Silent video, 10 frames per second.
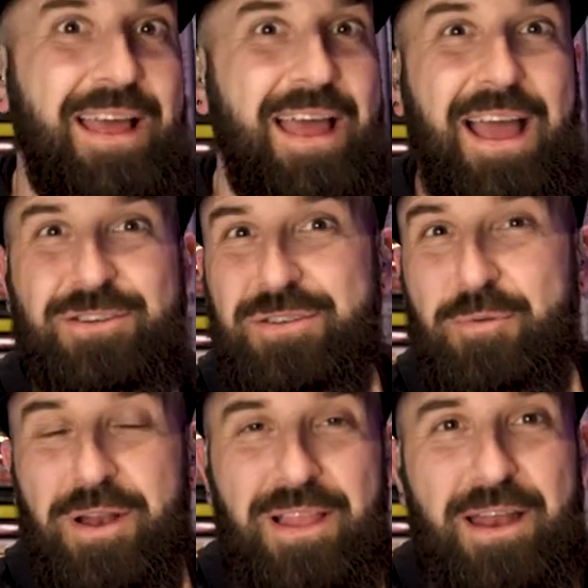actually
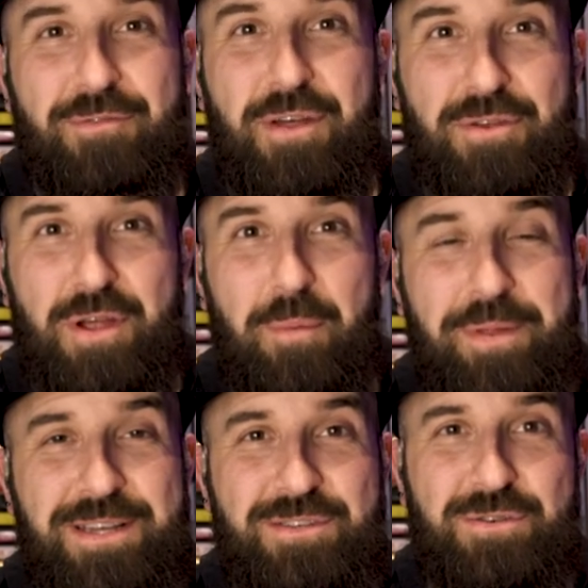what a lot of other
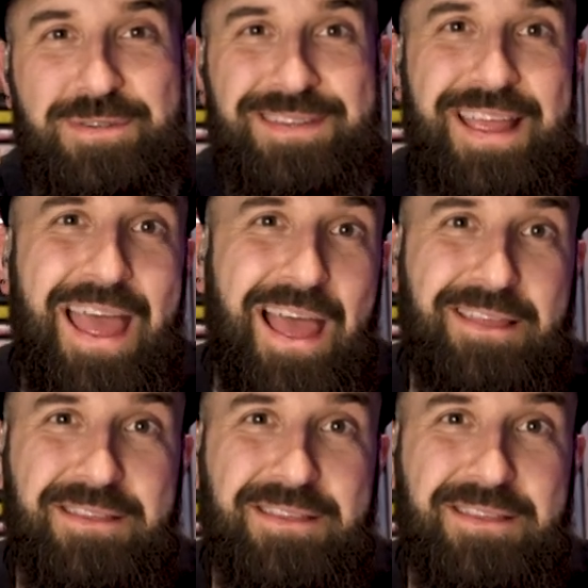companies do is they hack